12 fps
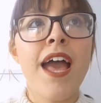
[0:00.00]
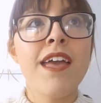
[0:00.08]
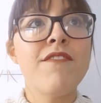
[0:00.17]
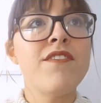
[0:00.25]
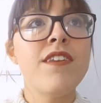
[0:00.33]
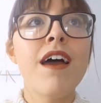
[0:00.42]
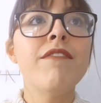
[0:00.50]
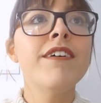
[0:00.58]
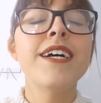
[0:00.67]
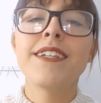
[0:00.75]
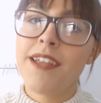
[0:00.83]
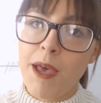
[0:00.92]
I have
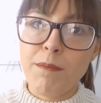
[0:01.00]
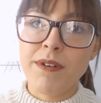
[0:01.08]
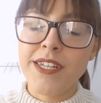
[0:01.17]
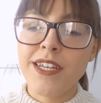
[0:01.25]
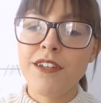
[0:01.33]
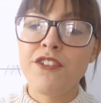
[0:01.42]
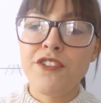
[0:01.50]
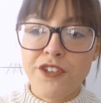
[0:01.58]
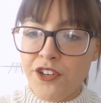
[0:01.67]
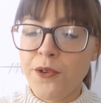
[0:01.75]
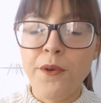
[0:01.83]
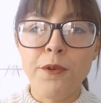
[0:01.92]
never attempted
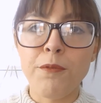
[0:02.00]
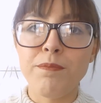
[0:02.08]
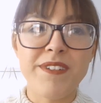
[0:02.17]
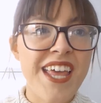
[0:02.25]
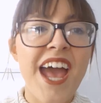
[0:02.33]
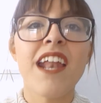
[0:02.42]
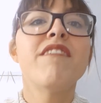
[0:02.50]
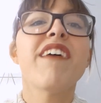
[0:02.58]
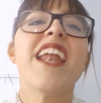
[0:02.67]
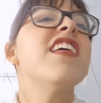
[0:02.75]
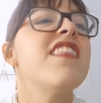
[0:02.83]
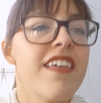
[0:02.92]
to do 10 of
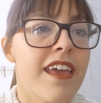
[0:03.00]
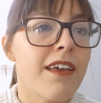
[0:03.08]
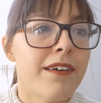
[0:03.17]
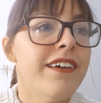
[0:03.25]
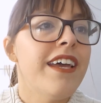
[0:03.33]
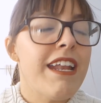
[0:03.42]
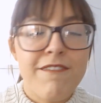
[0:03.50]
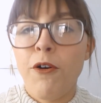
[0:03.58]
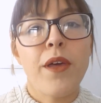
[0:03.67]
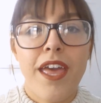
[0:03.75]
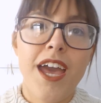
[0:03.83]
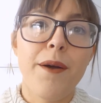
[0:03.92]
anything in 48